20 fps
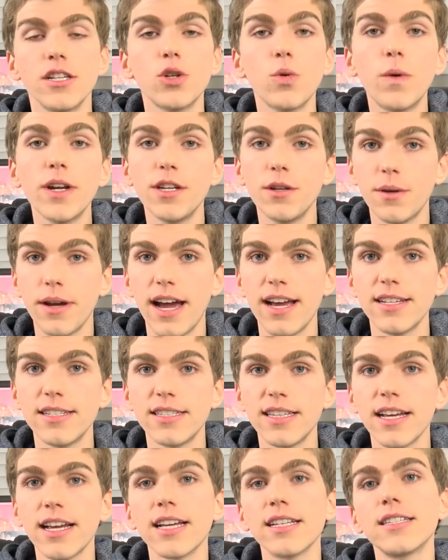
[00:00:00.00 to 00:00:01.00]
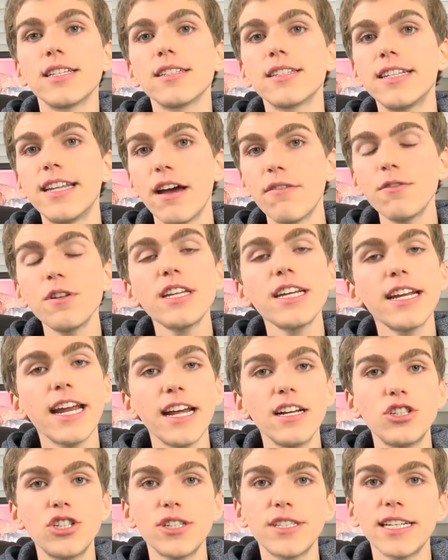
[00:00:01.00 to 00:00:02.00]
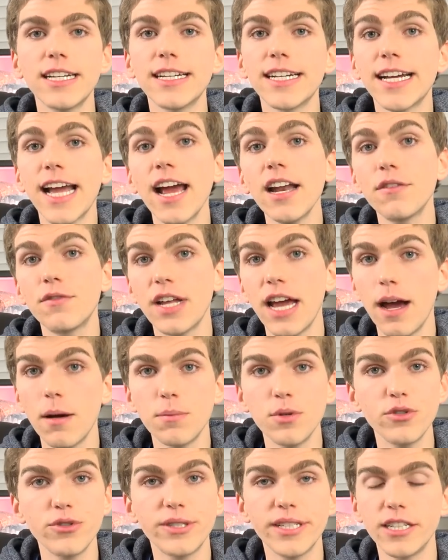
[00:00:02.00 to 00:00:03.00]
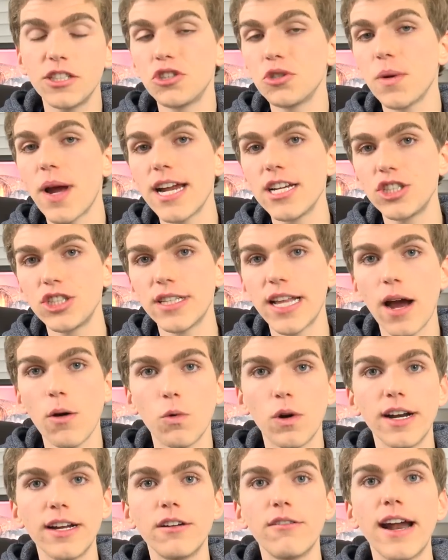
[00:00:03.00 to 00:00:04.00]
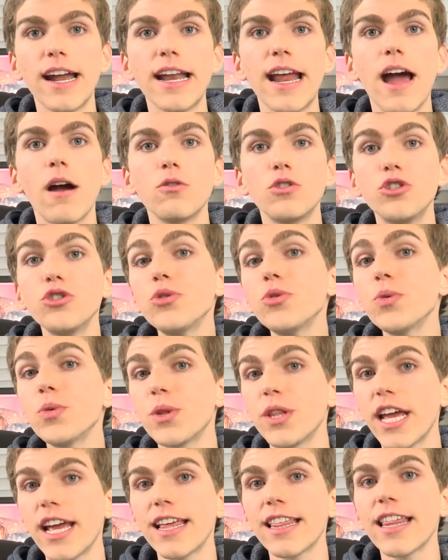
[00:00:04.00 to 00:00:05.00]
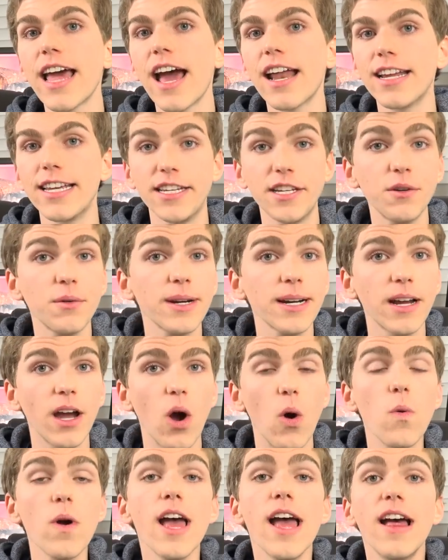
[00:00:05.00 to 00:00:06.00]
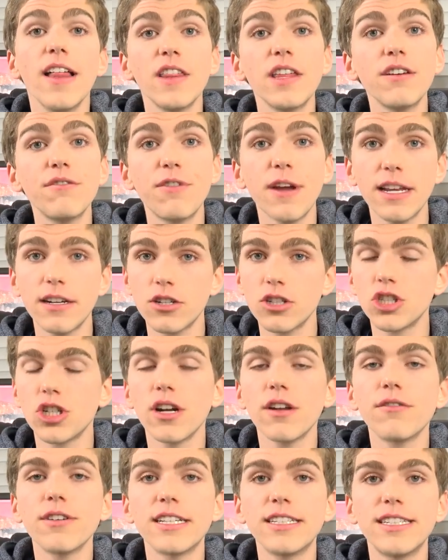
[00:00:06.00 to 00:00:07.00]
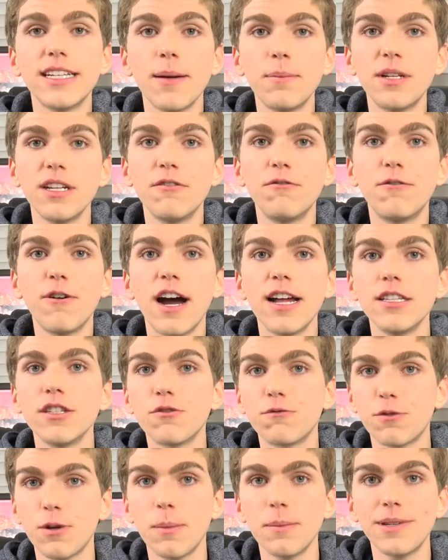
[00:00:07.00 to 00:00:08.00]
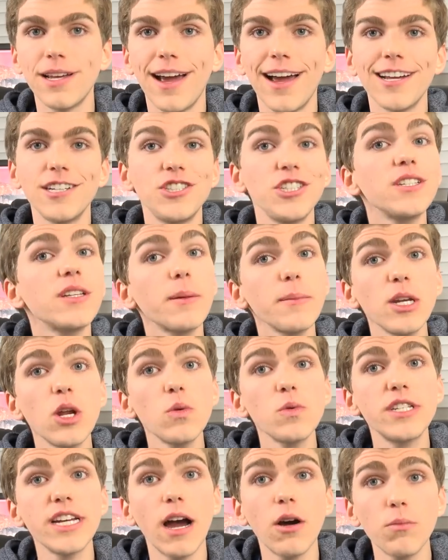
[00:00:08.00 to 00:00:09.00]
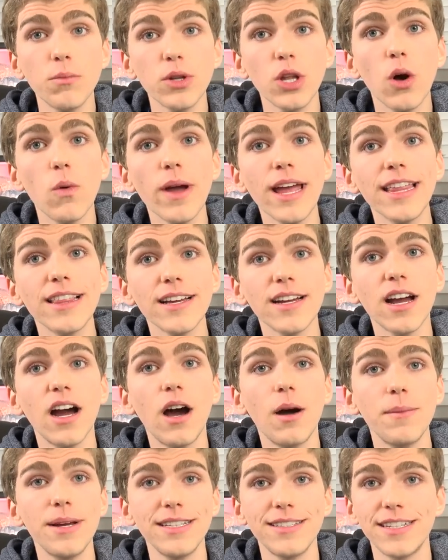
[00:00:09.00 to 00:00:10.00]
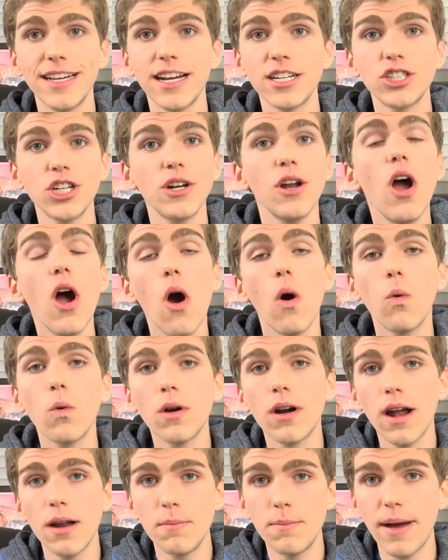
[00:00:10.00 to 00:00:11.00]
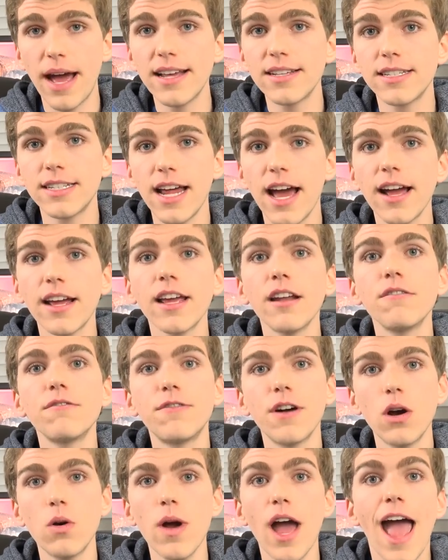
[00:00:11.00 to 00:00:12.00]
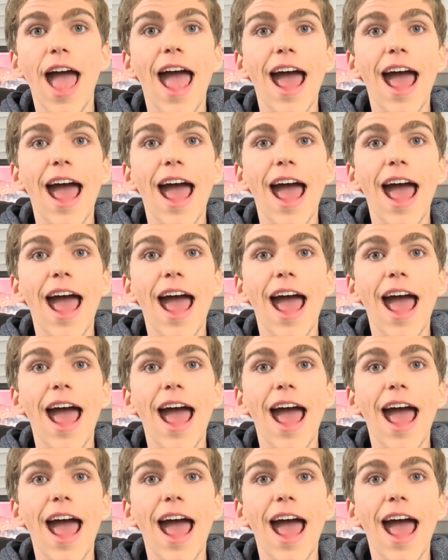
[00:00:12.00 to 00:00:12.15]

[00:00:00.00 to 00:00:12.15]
So what do you guys think? It's definitely an interesting and kind of taboo situation that we're in right now. Do you think that a year ago, the Evaders should have accepted funds from TaiG? Let me know down below in the comment section or on Best Tech Info.